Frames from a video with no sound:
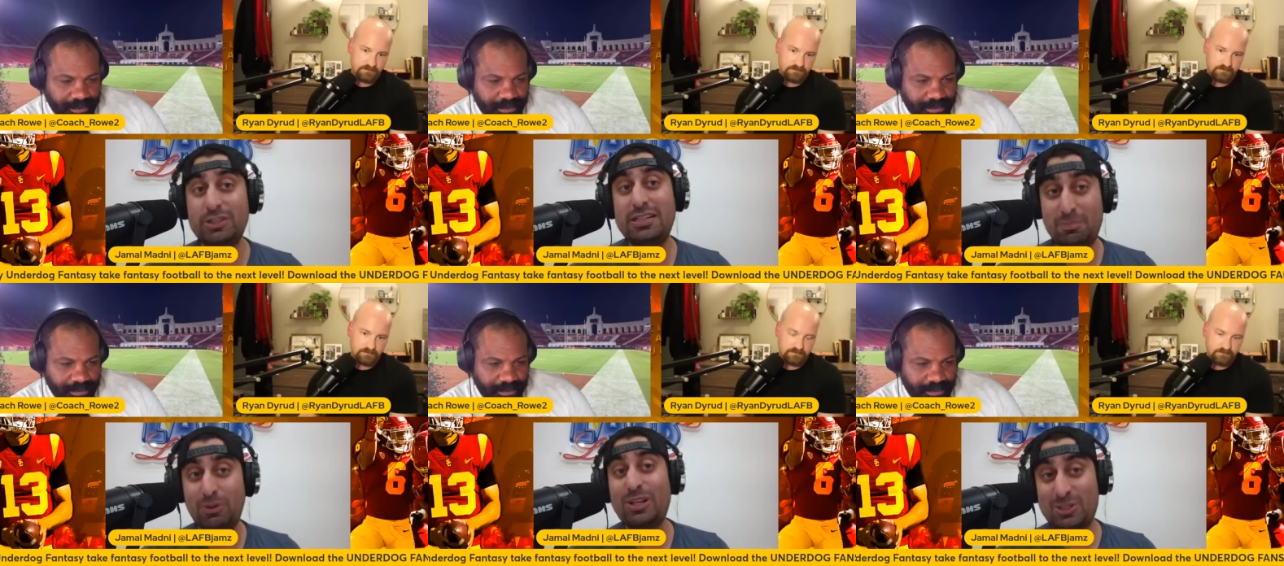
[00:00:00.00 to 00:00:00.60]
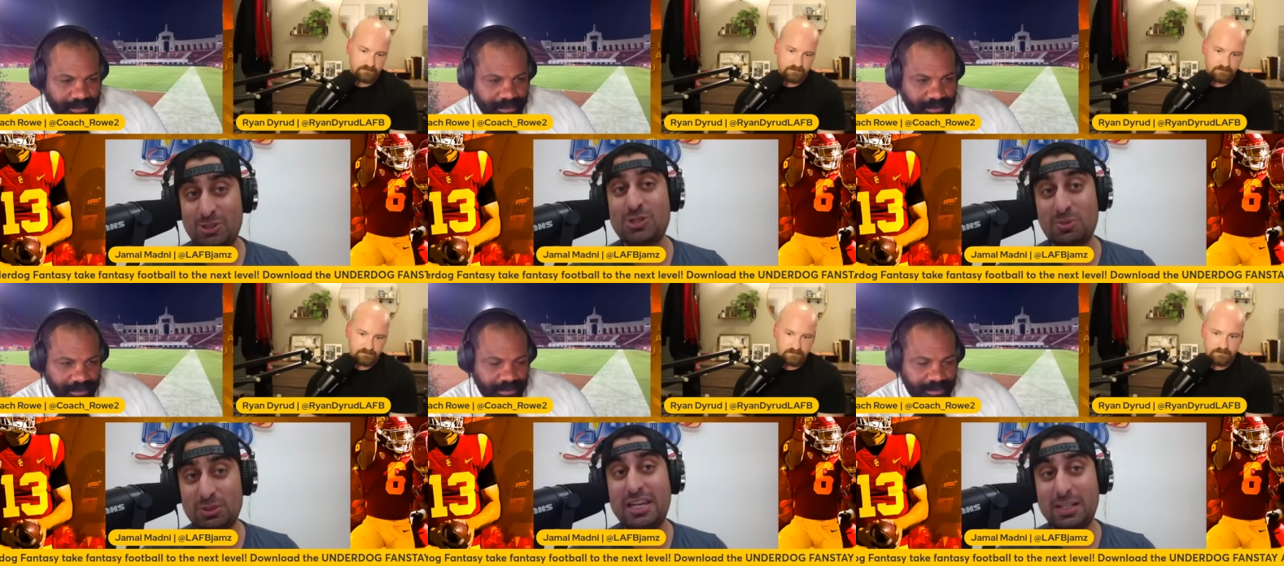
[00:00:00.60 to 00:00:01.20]
Speaker 1: deep relationship
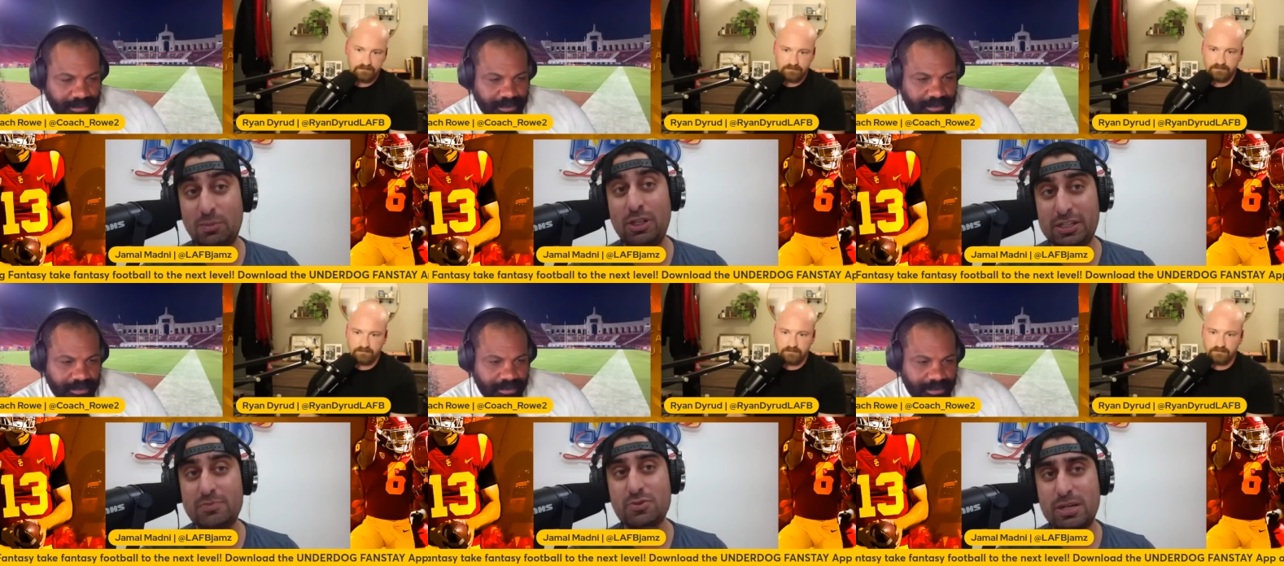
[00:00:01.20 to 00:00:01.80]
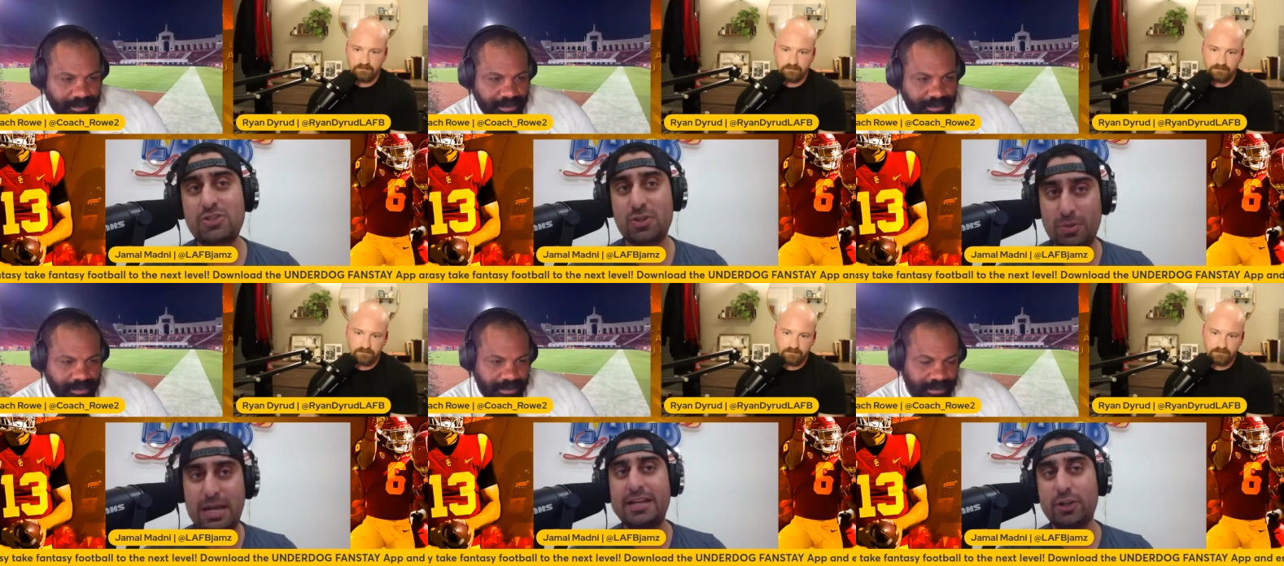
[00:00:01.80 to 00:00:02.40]
with Caleb Williams, right? So
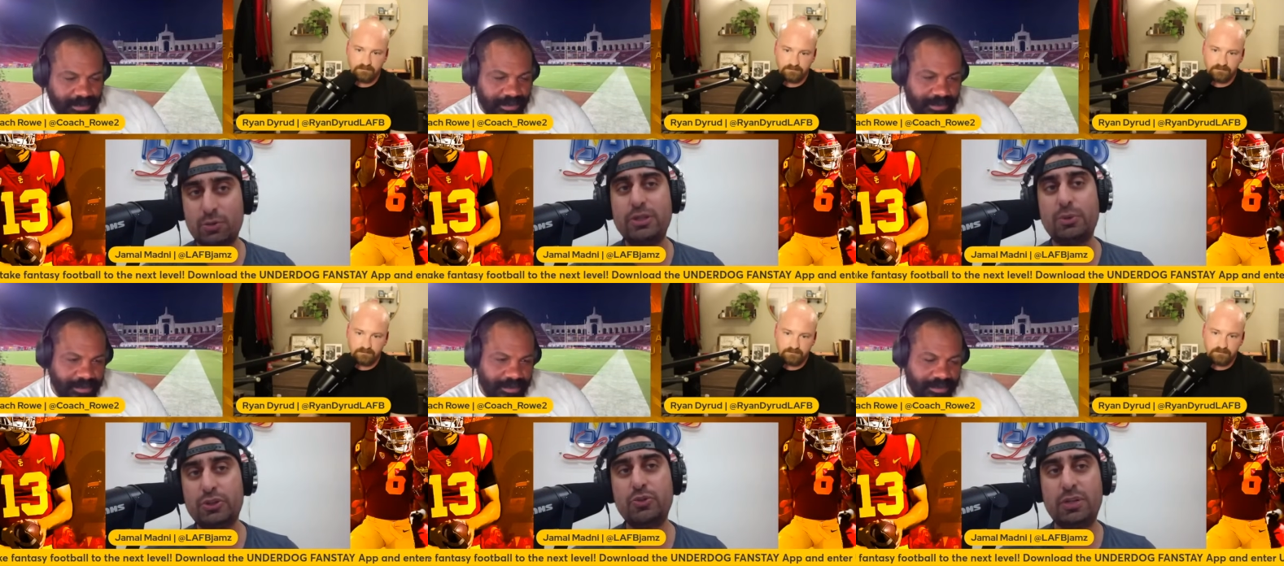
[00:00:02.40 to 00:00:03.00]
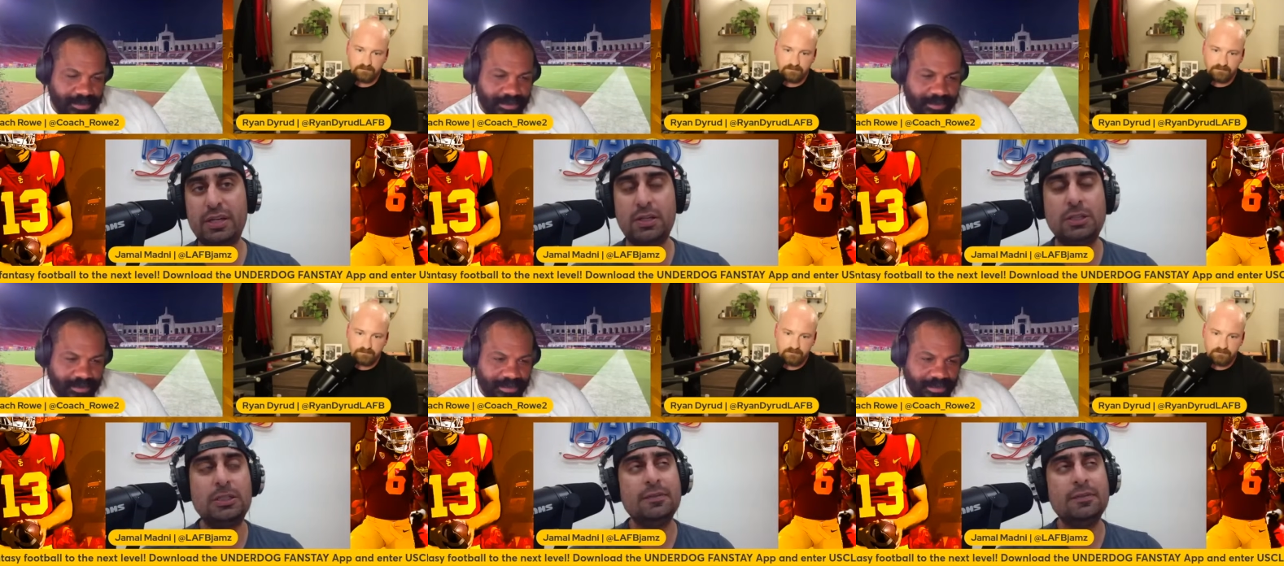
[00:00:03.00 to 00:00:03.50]
I agree with you there.